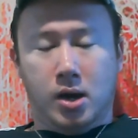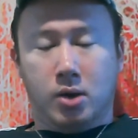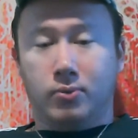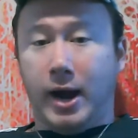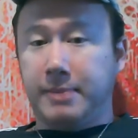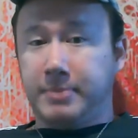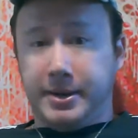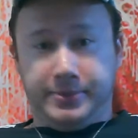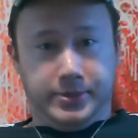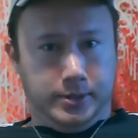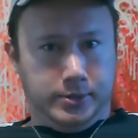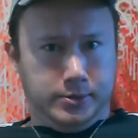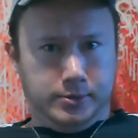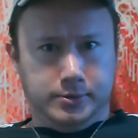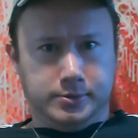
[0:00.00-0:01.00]
Write
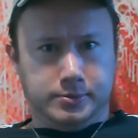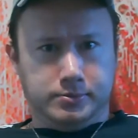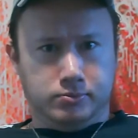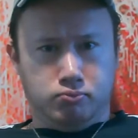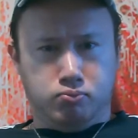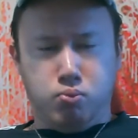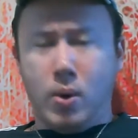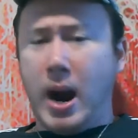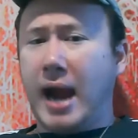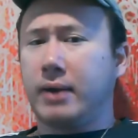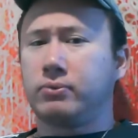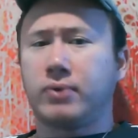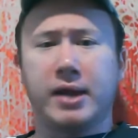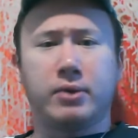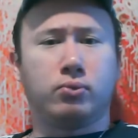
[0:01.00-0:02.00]
monthly goals,
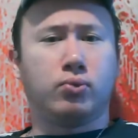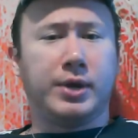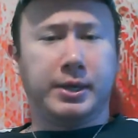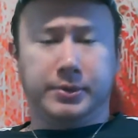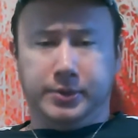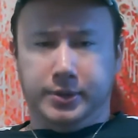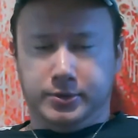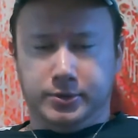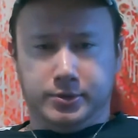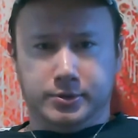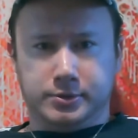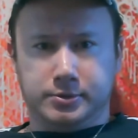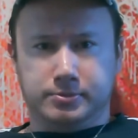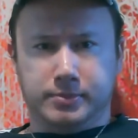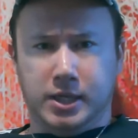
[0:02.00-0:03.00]
write weekly
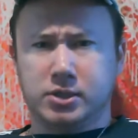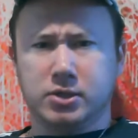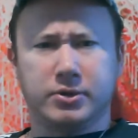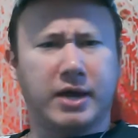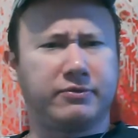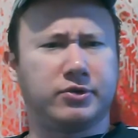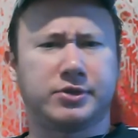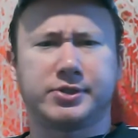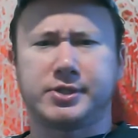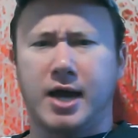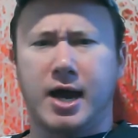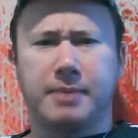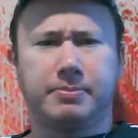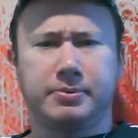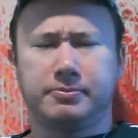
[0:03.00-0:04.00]
goals, and don't ever
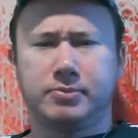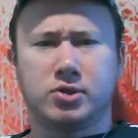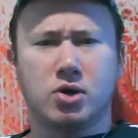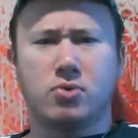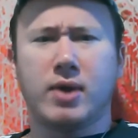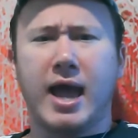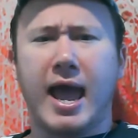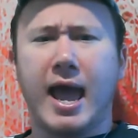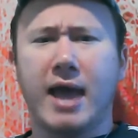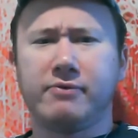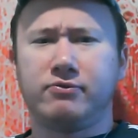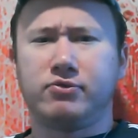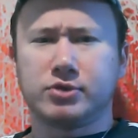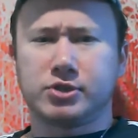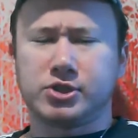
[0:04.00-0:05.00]
stop. Don't
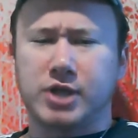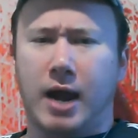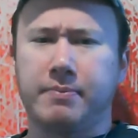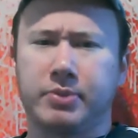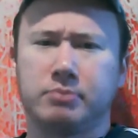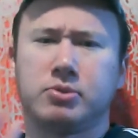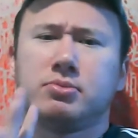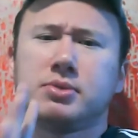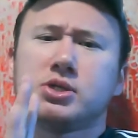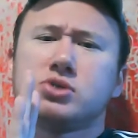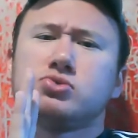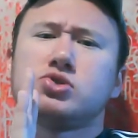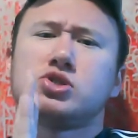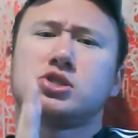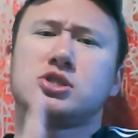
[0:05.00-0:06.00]
ever stop. The moment
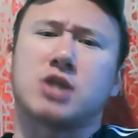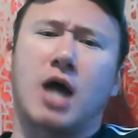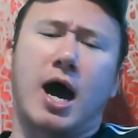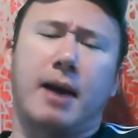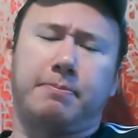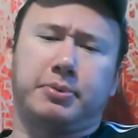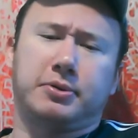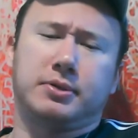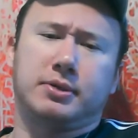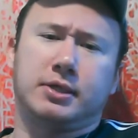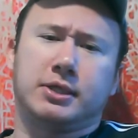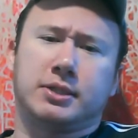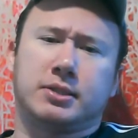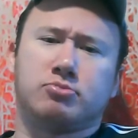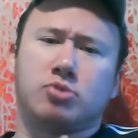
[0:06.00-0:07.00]
you stop
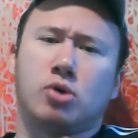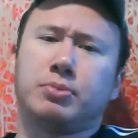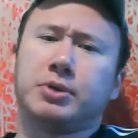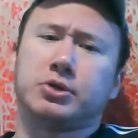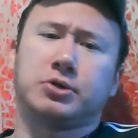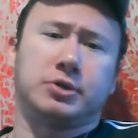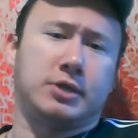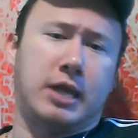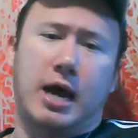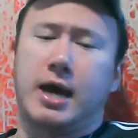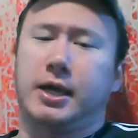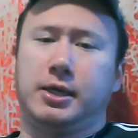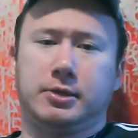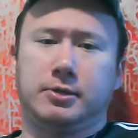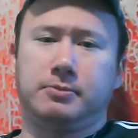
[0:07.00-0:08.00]
is the moment you're
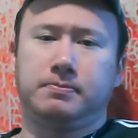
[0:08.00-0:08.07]
dying.